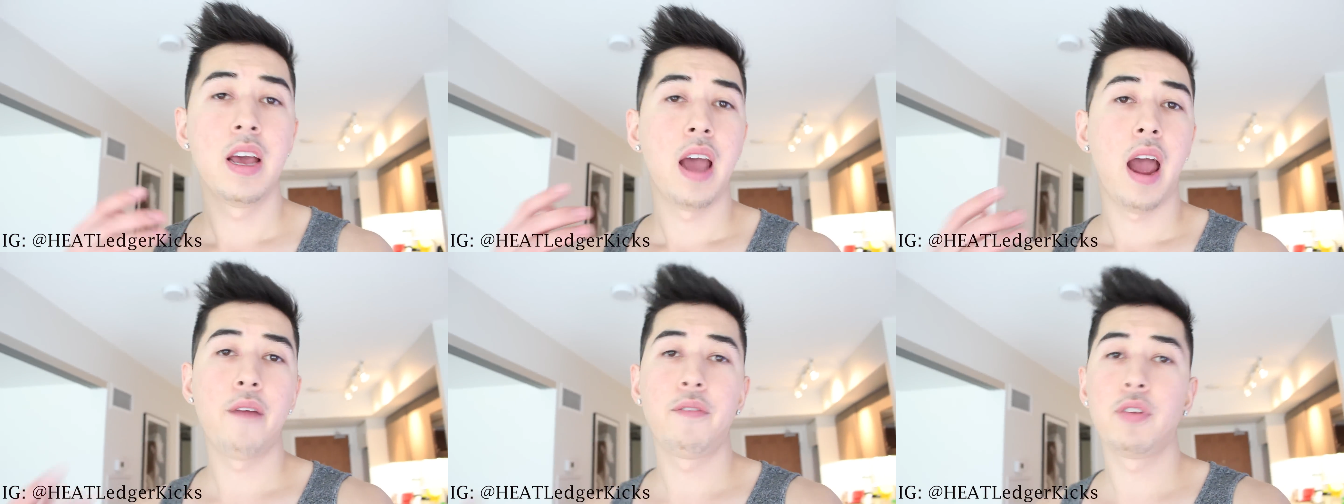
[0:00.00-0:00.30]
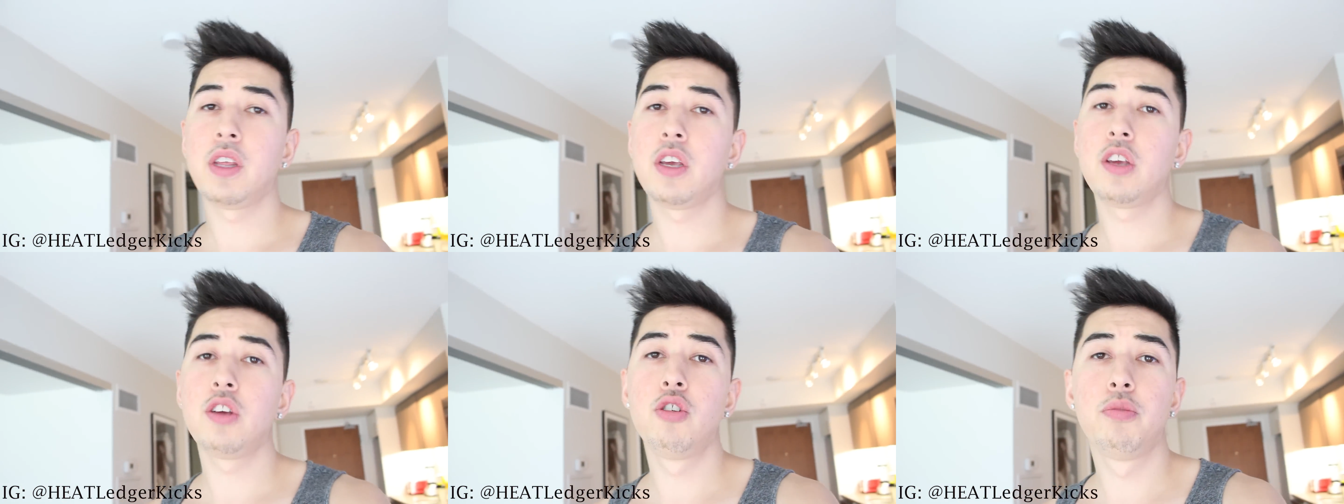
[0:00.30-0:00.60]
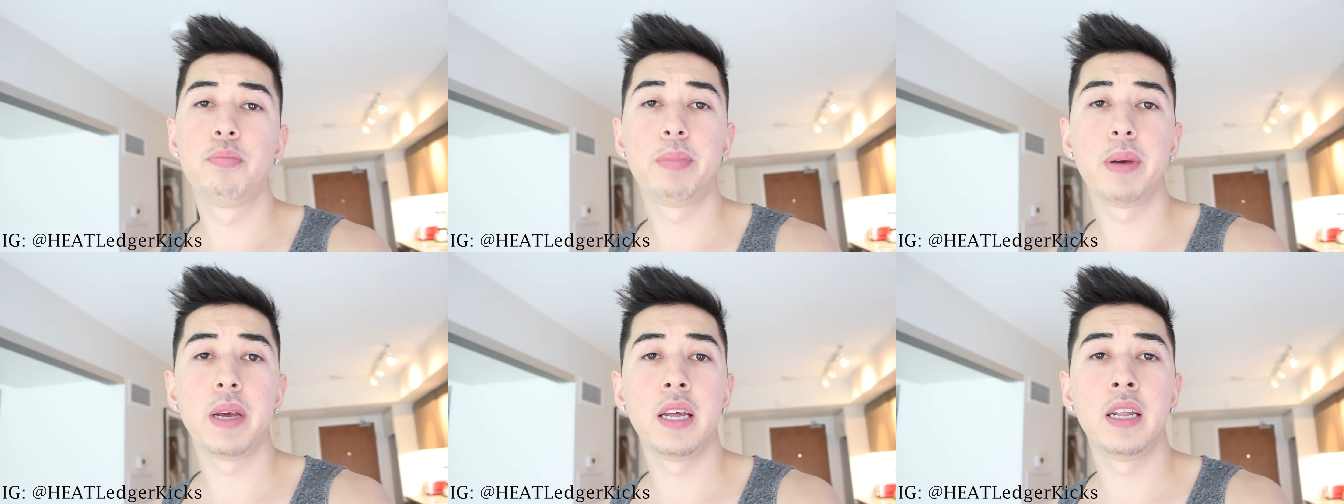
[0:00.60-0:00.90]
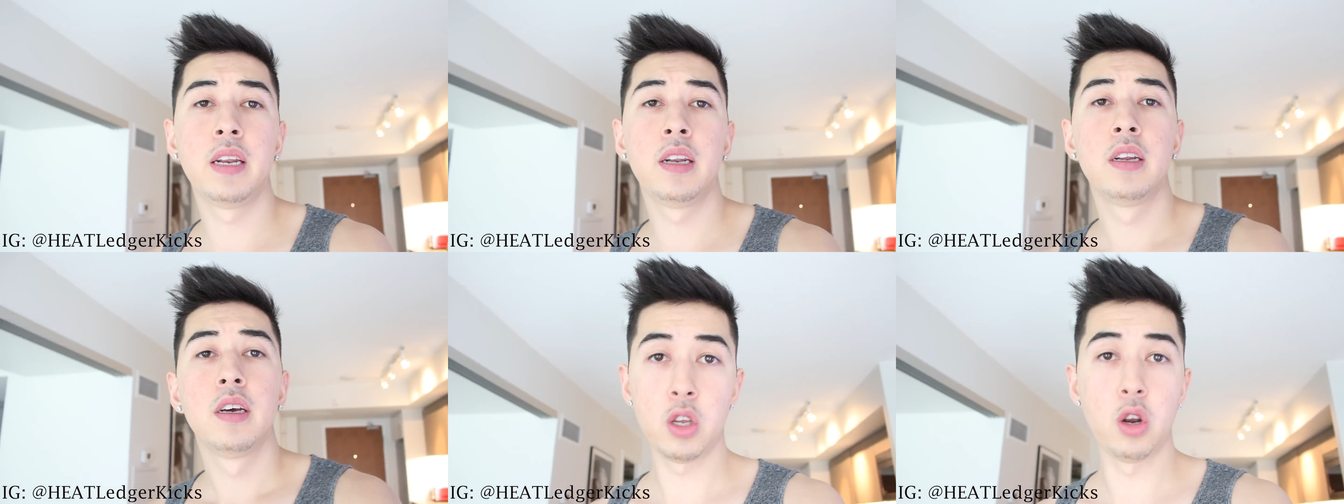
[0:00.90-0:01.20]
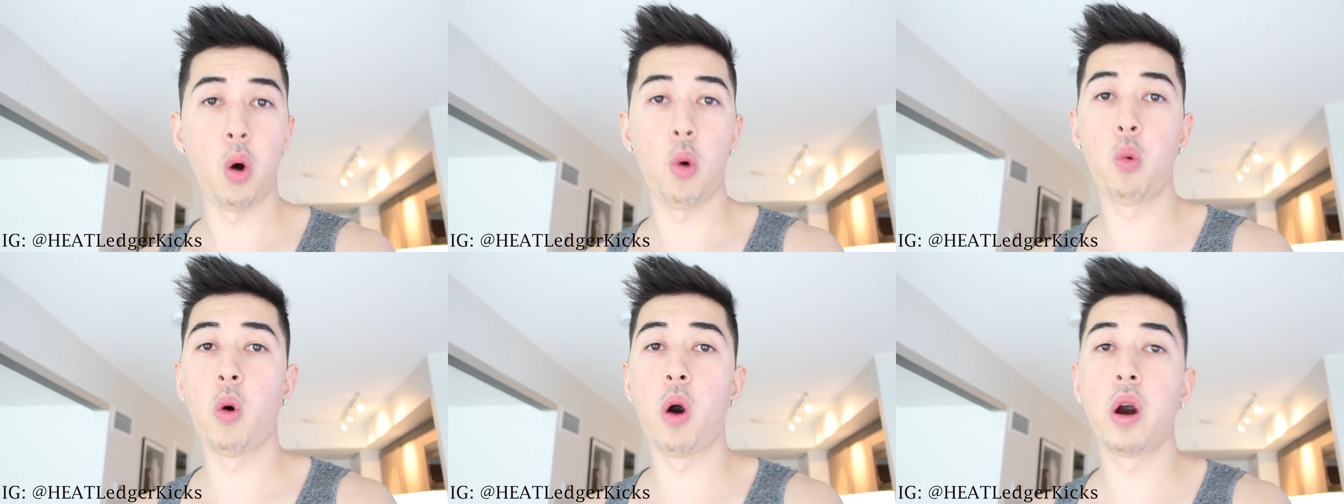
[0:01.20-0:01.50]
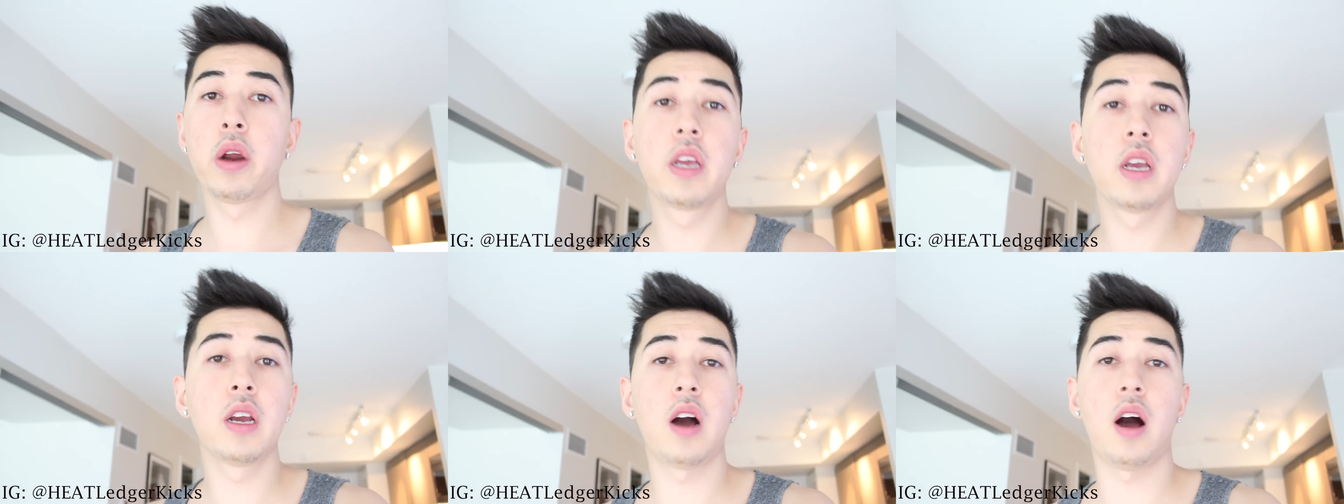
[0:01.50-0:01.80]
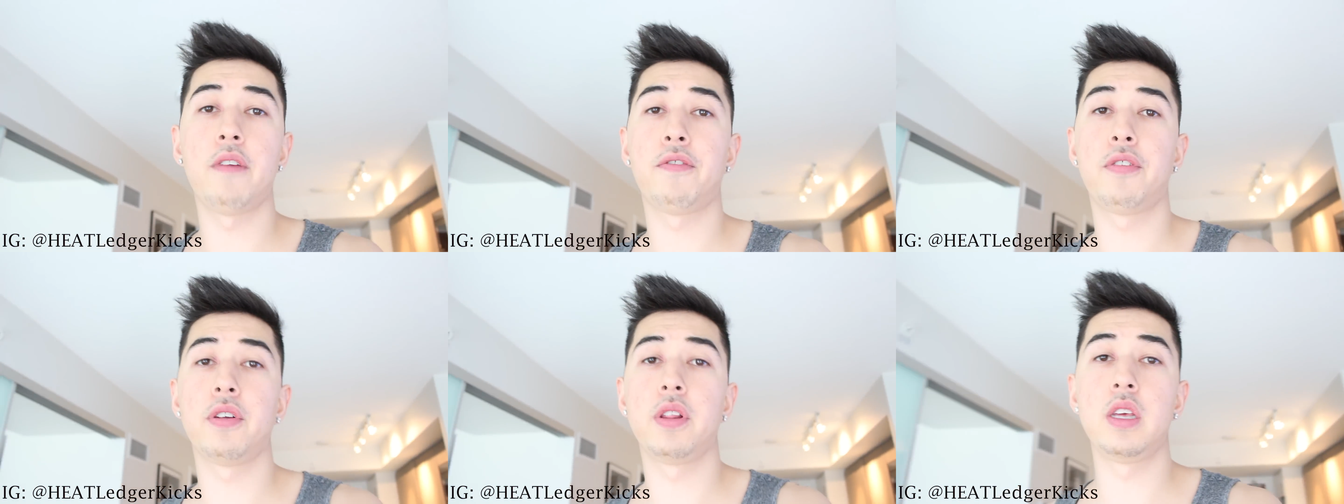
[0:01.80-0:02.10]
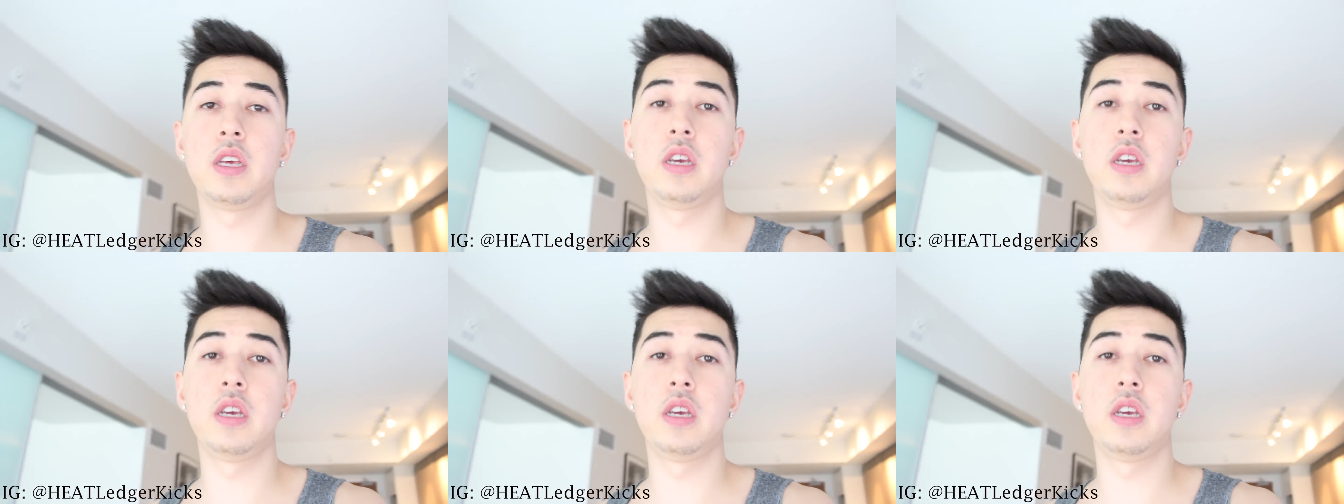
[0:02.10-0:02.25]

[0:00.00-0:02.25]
everything you've been, you know, working on for the